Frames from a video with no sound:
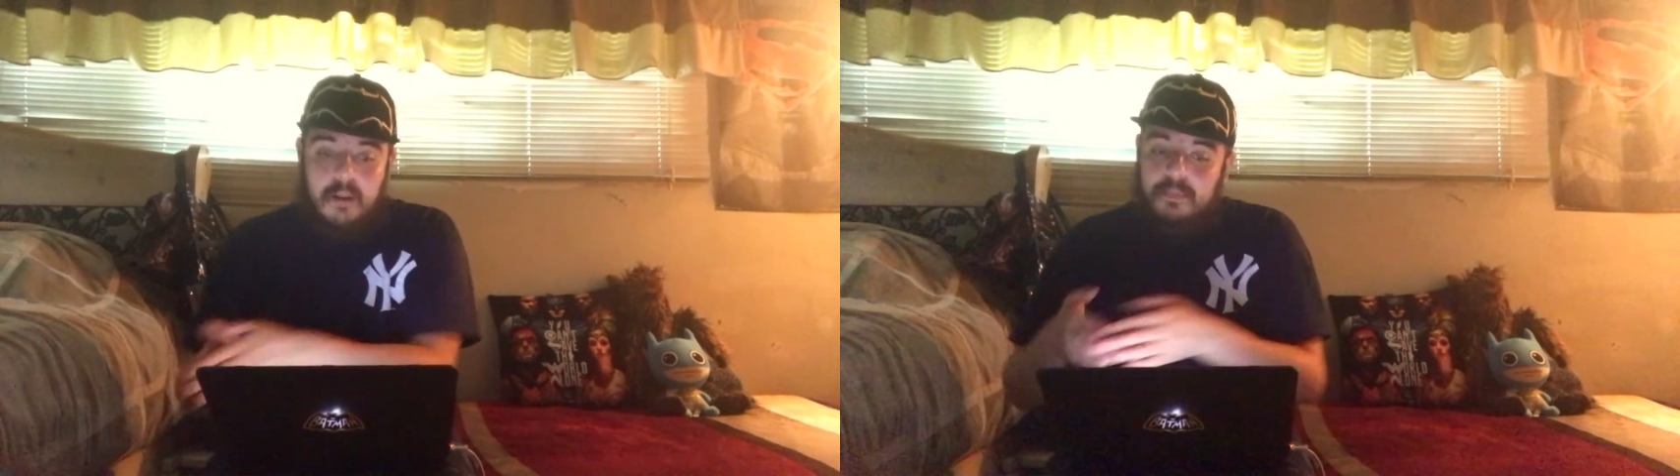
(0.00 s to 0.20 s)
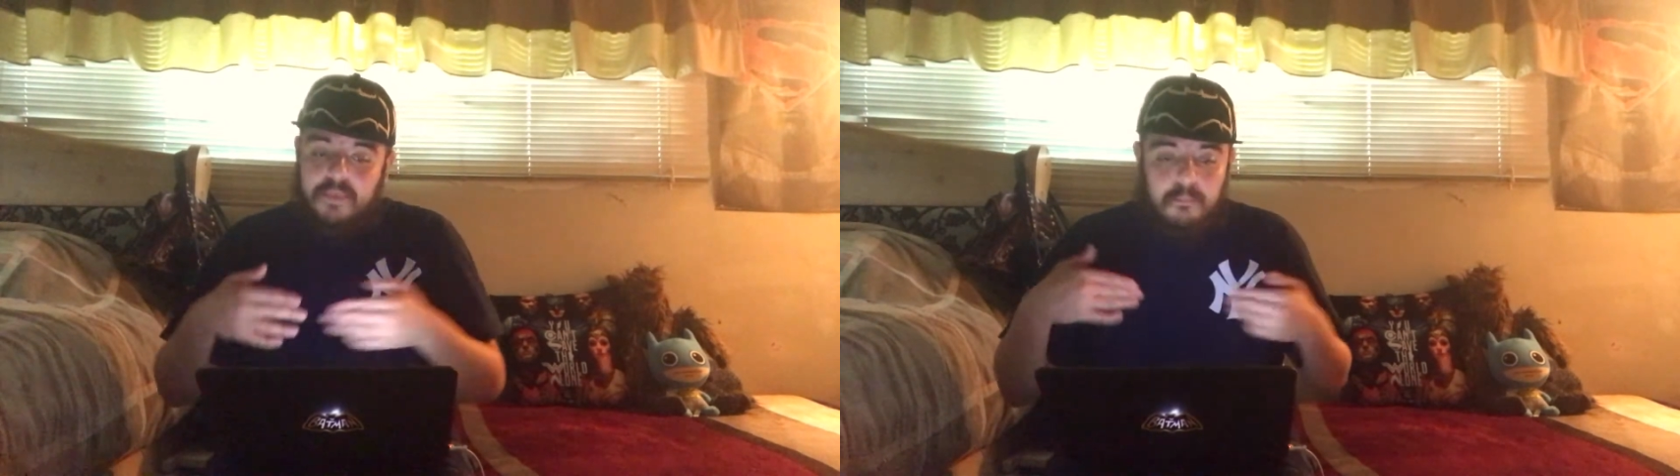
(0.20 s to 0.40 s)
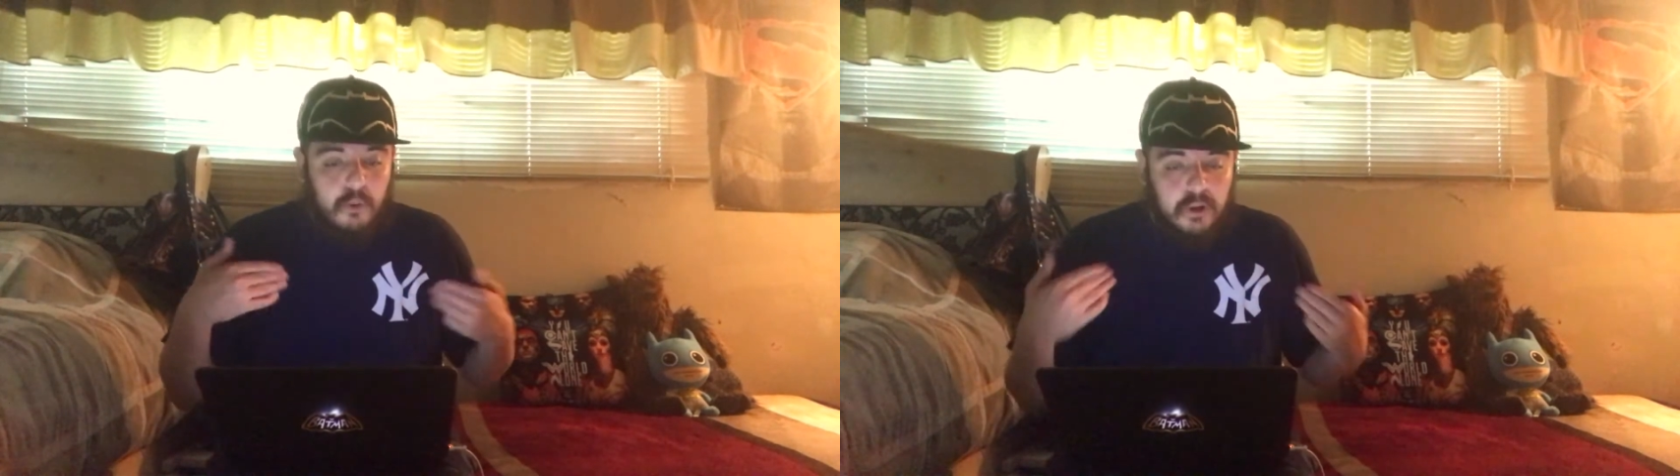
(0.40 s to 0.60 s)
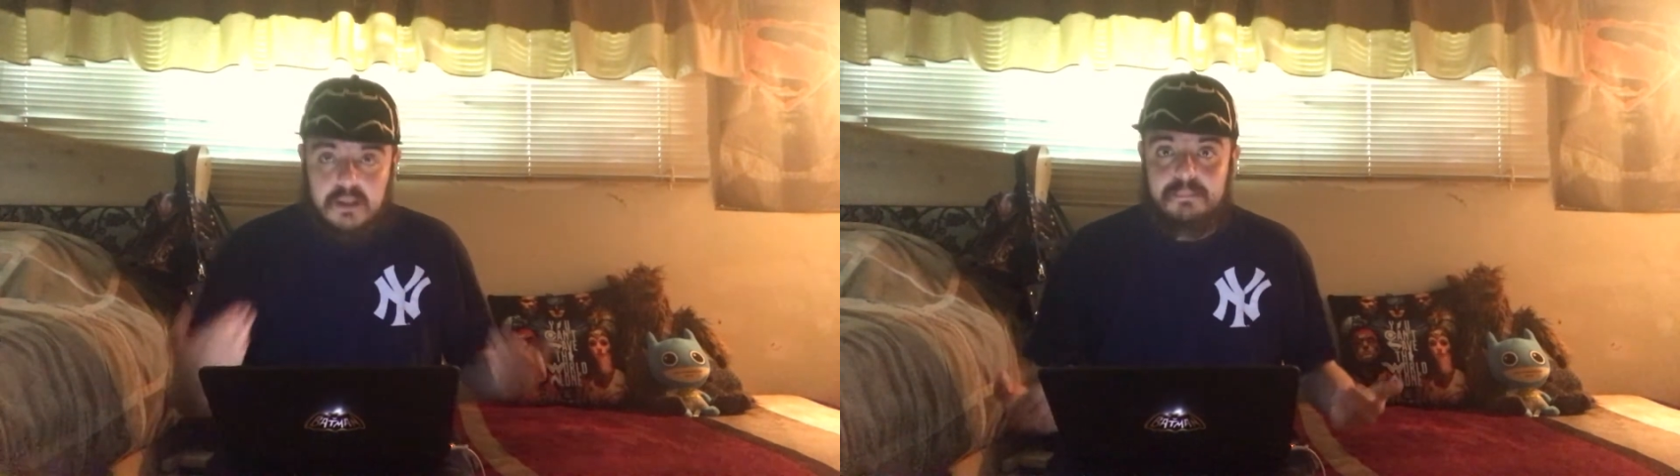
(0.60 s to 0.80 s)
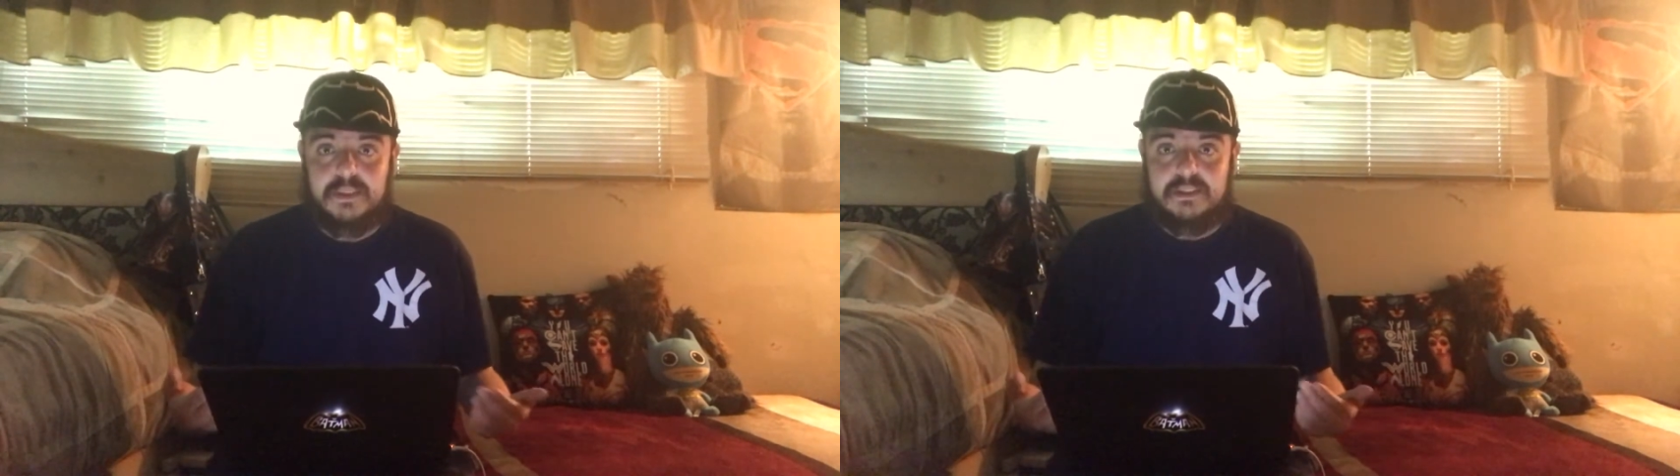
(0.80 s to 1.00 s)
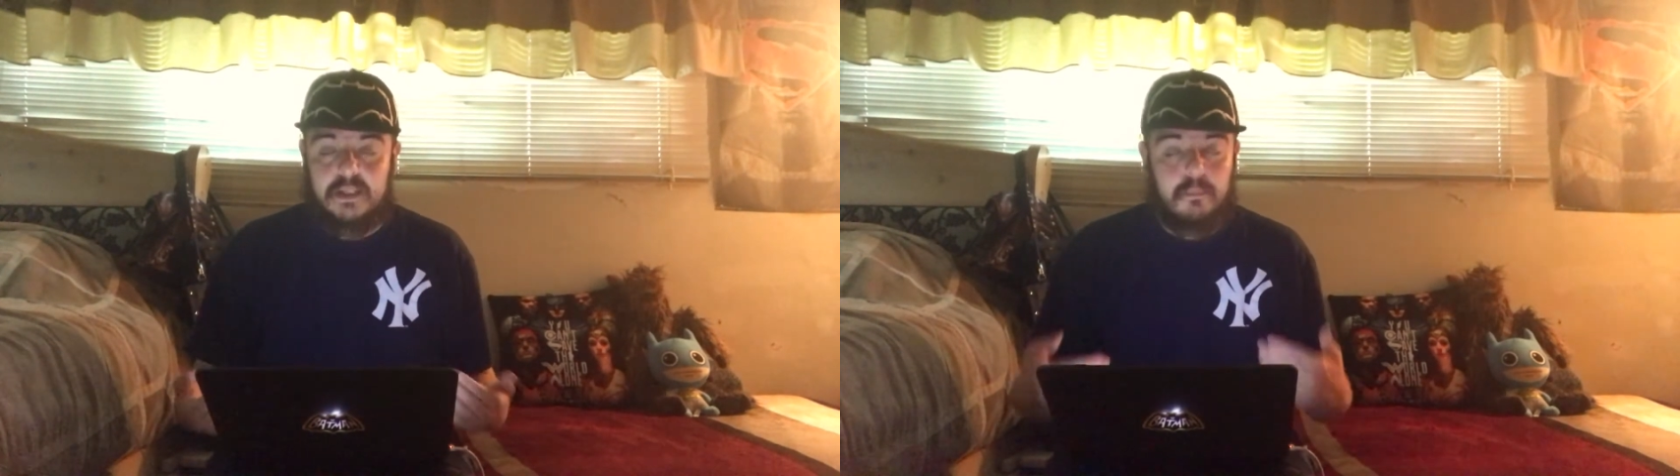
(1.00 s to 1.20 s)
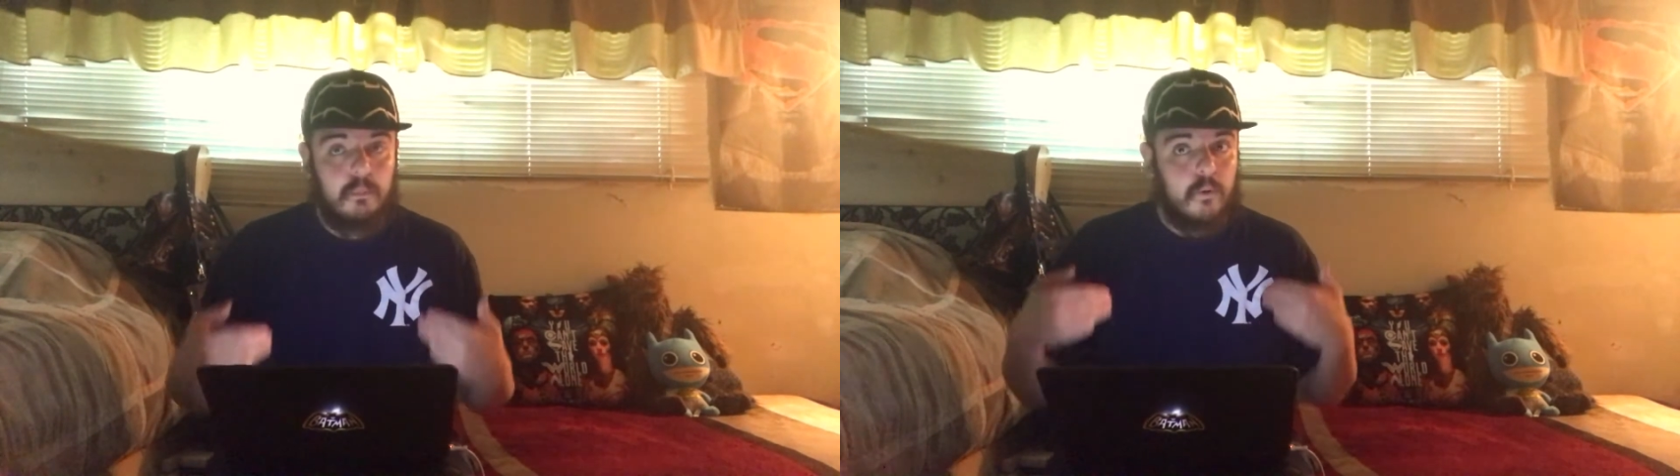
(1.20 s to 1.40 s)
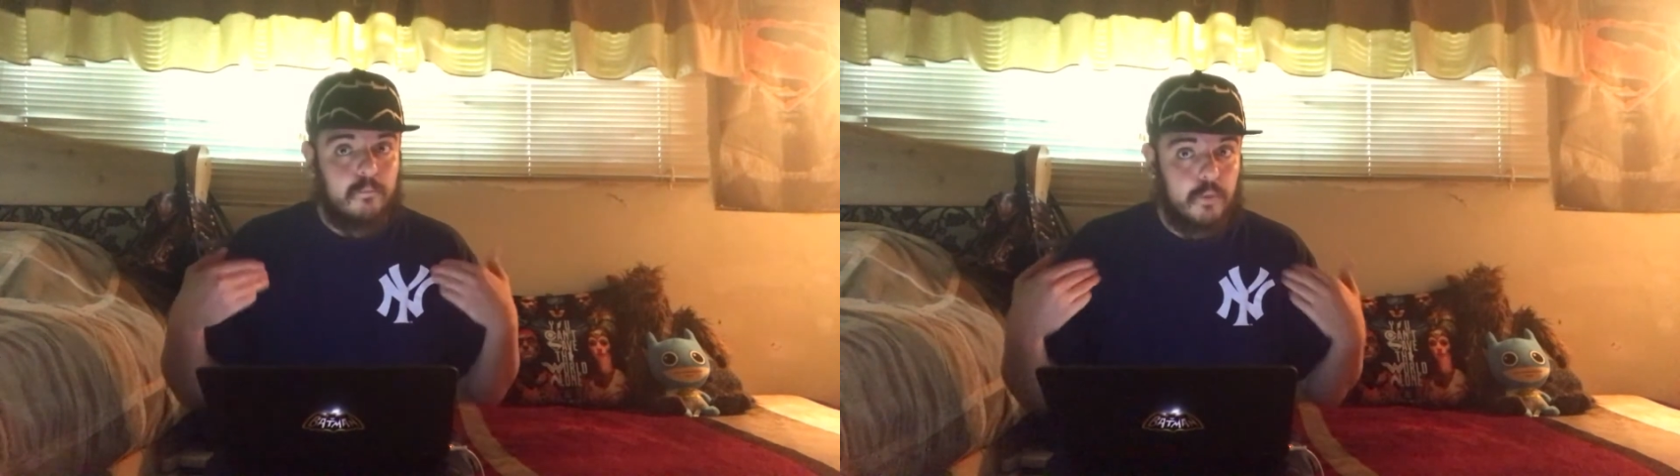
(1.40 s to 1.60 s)
But the more clips I see, the
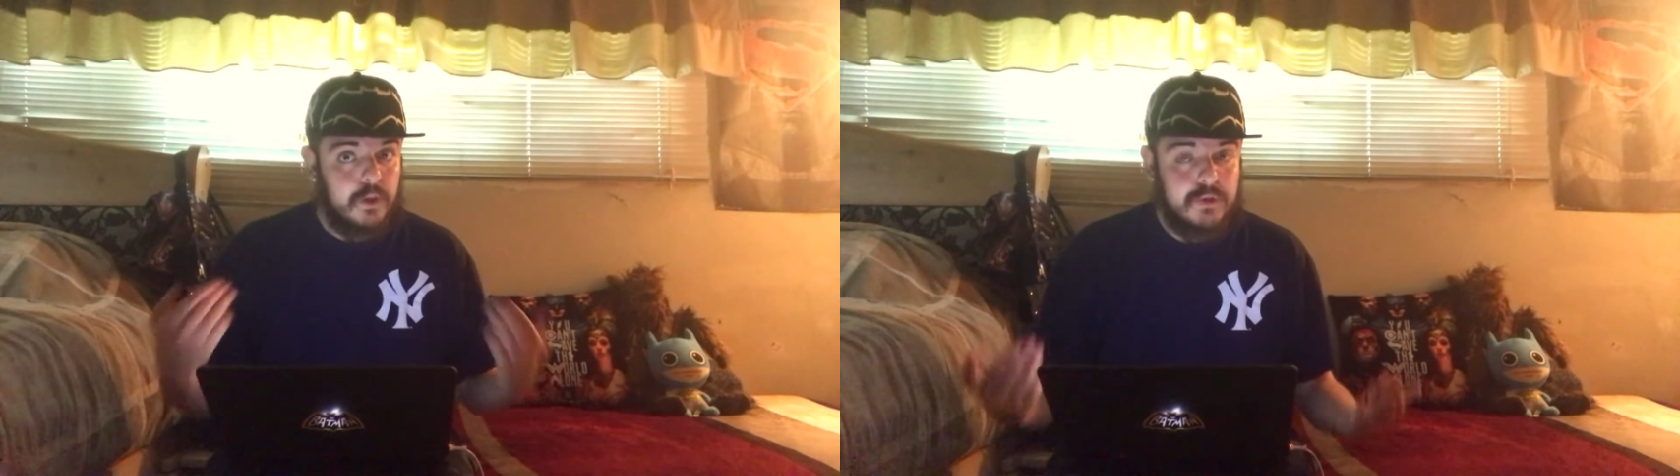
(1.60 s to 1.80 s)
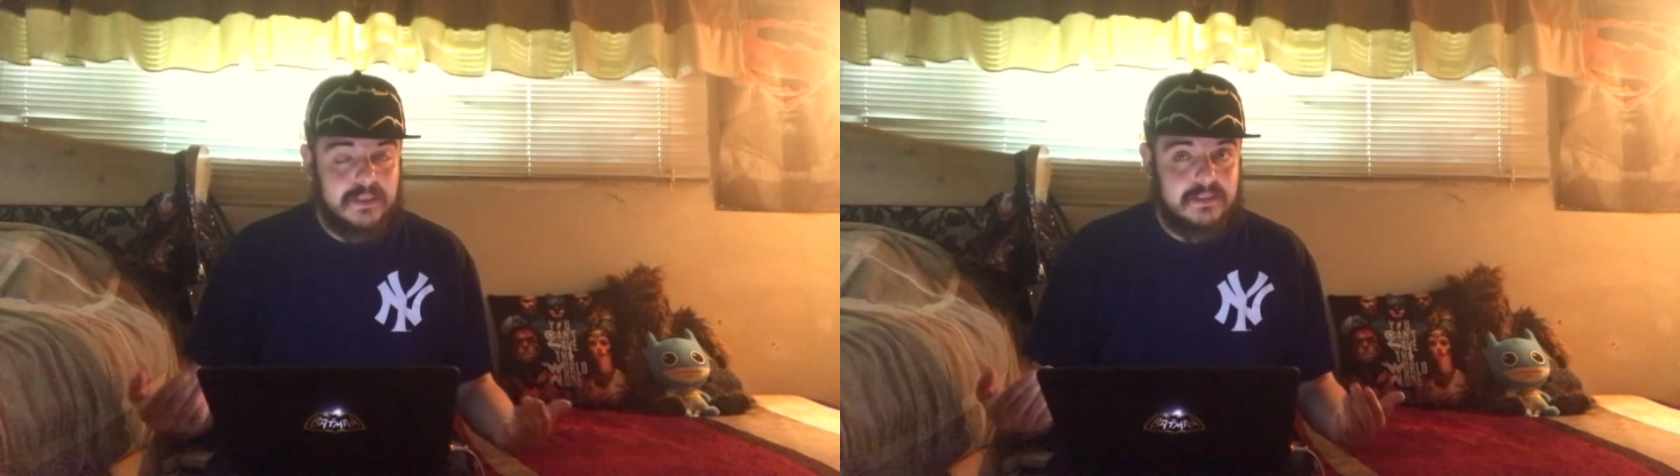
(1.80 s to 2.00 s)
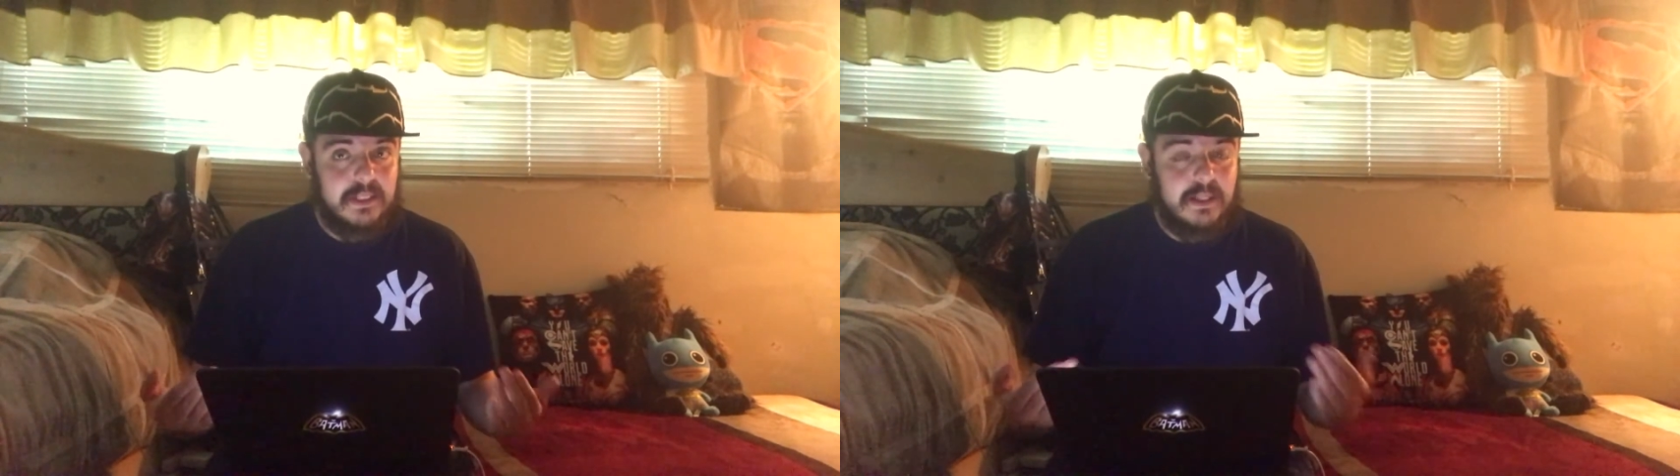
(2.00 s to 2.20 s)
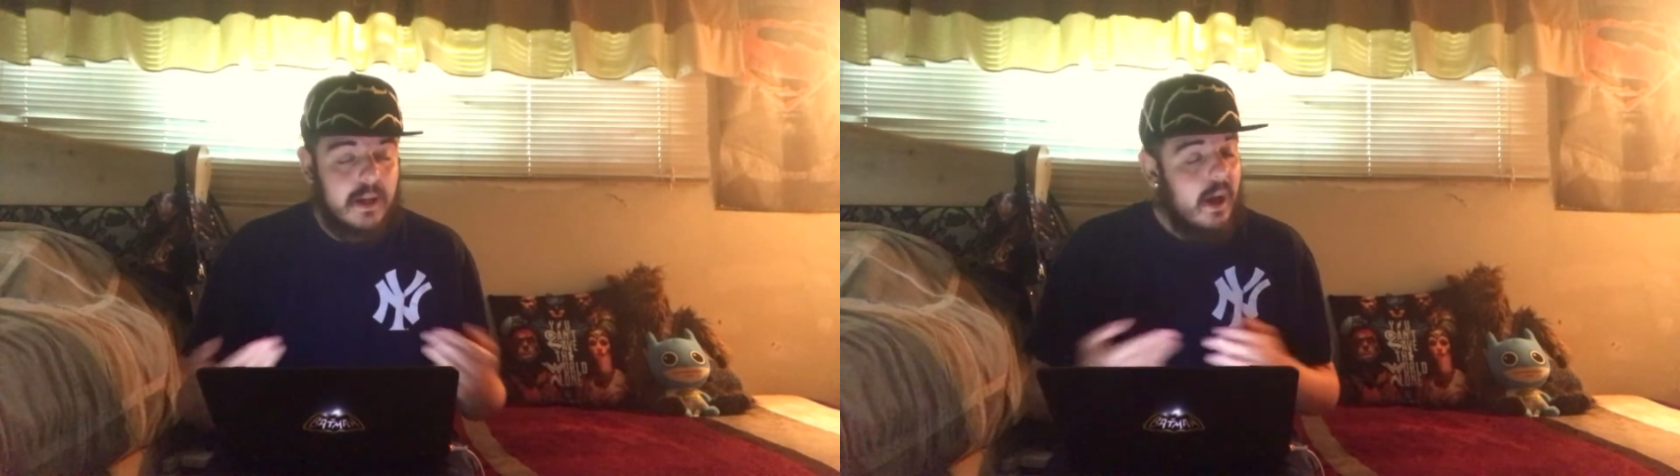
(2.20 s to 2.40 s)
more footage I see,